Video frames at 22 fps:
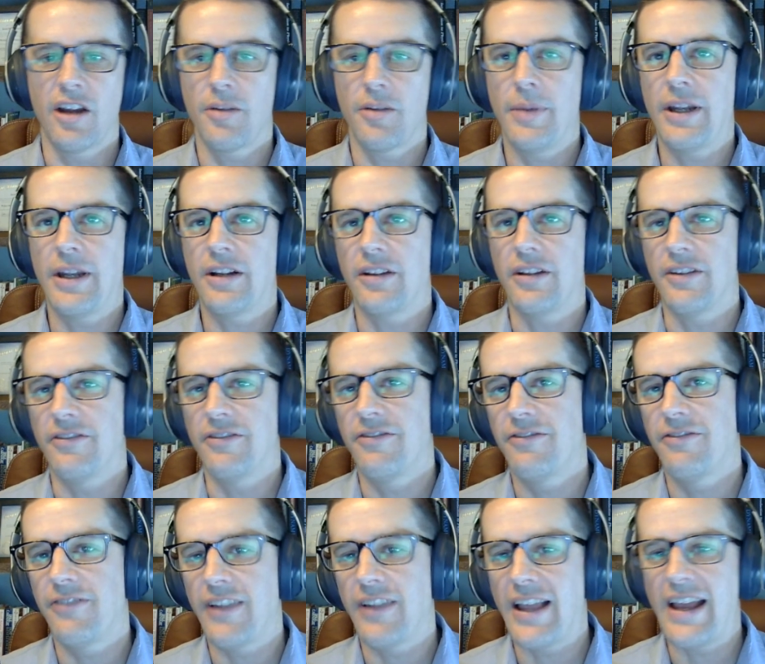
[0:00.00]
automatically
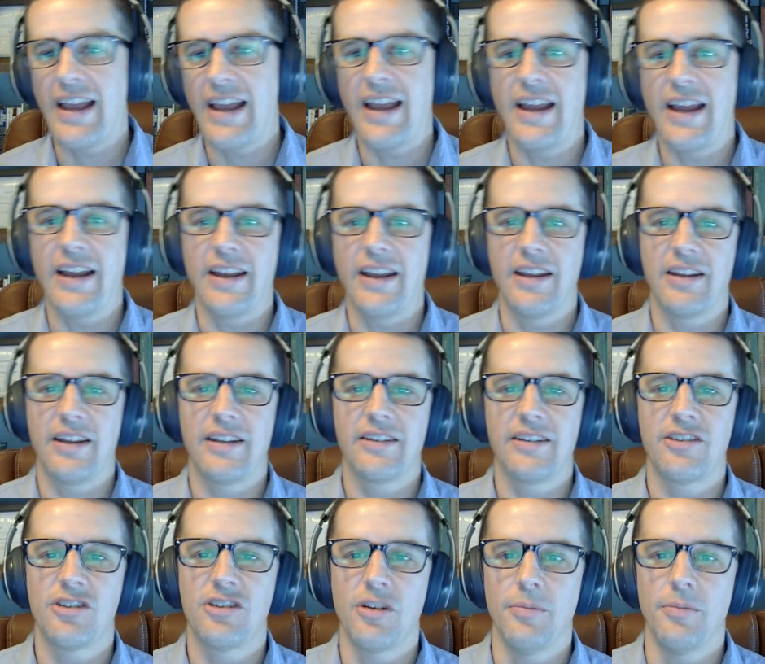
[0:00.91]
flag
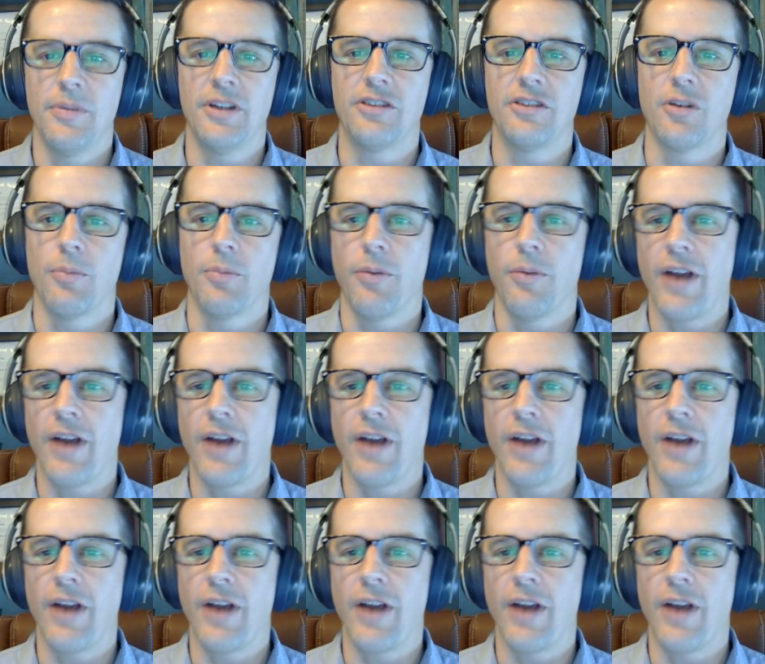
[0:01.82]
shipments or